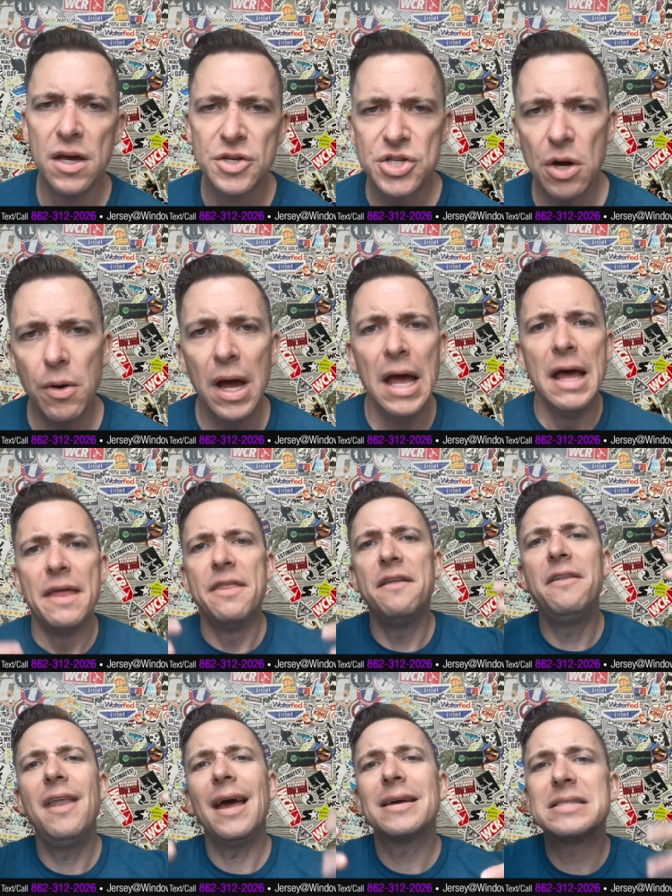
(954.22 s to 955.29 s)
So,
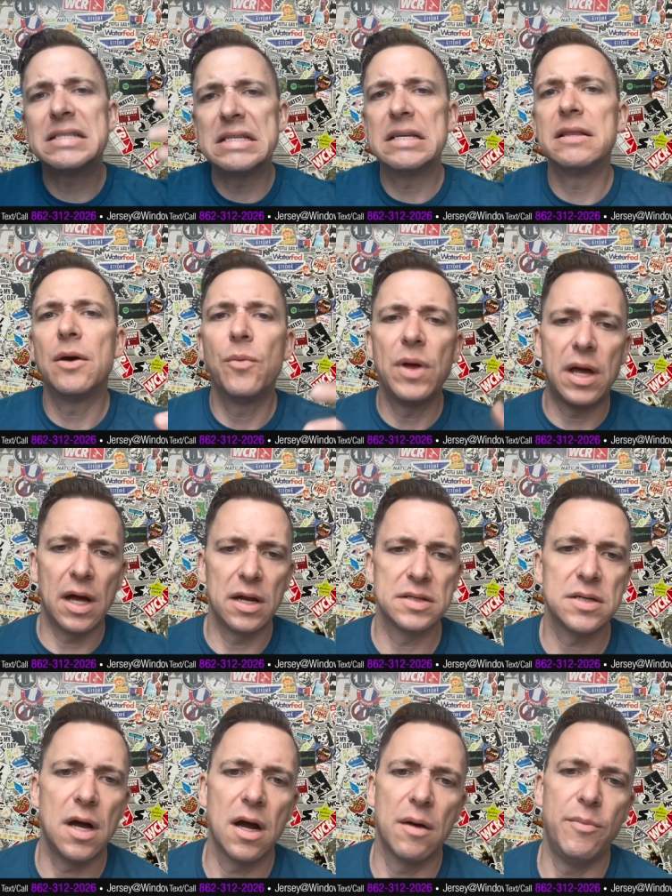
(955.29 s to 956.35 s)
the next thing that we kind
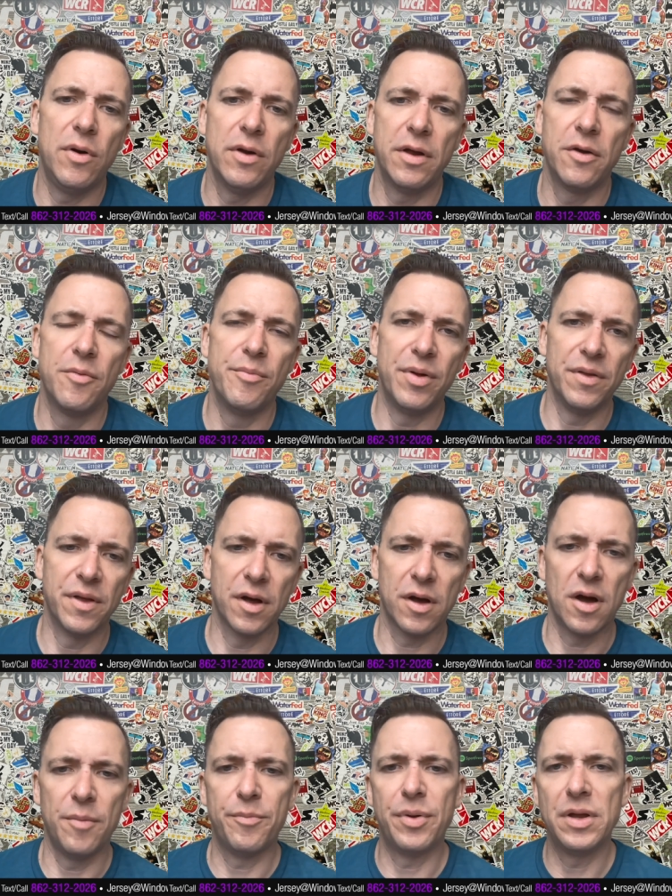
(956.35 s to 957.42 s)
of talk about here in building a
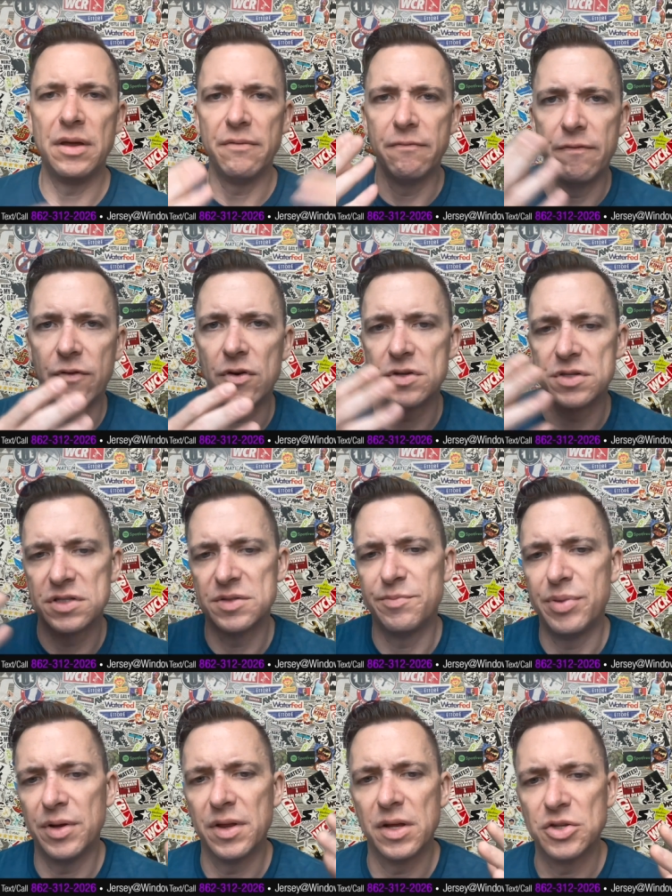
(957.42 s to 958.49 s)
company versus
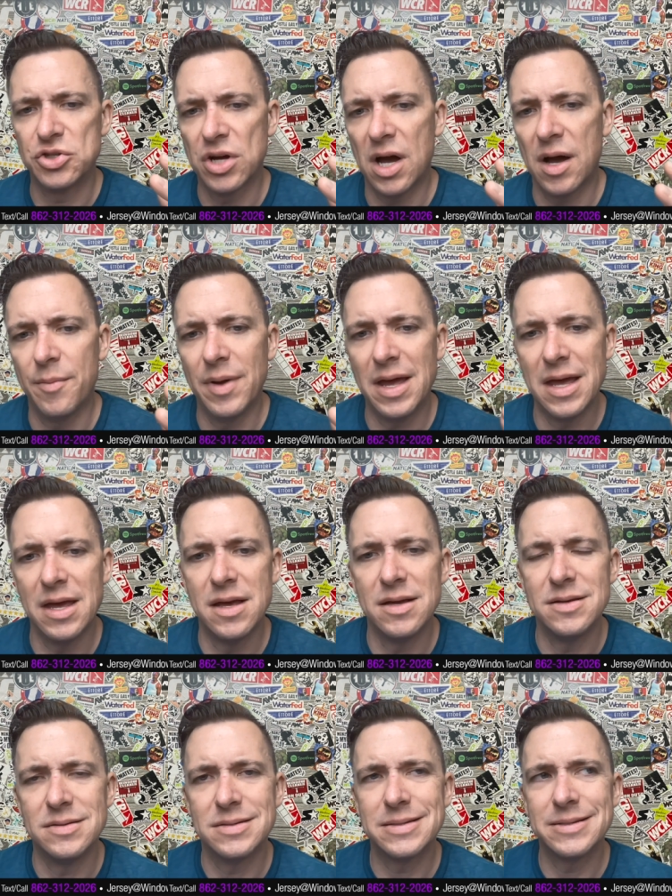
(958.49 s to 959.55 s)
building a job
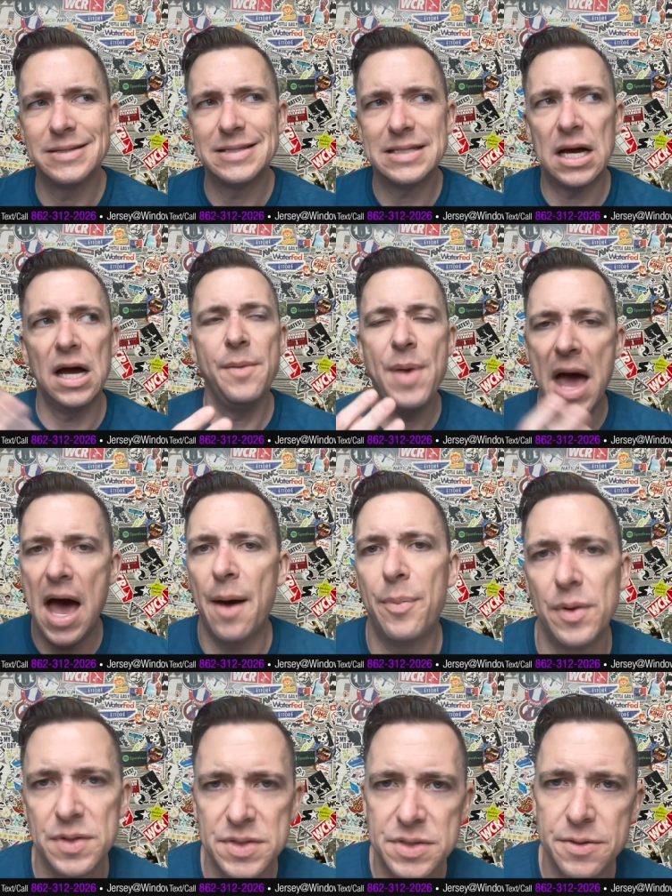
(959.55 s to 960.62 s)
is time
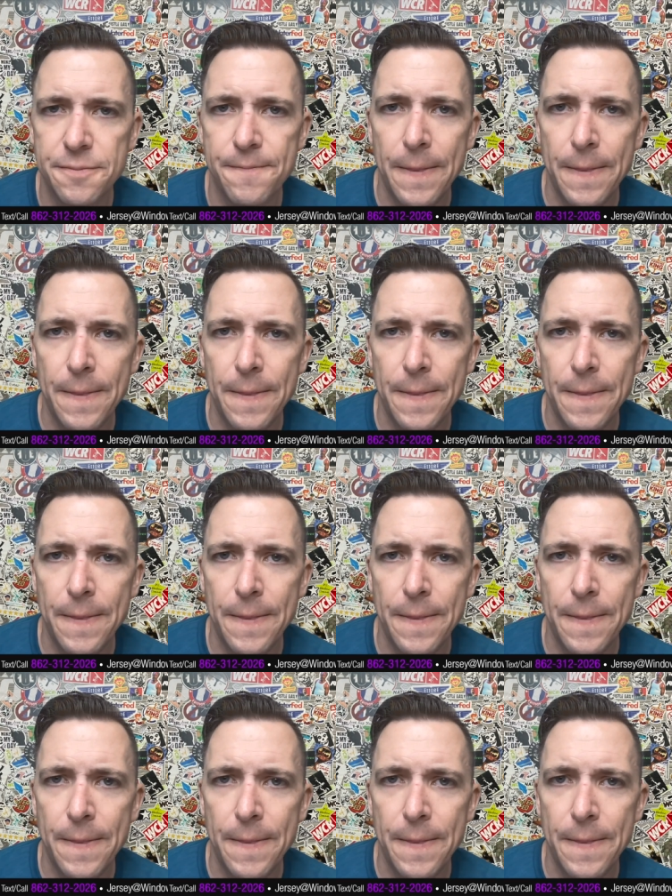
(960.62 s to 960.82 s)
happens.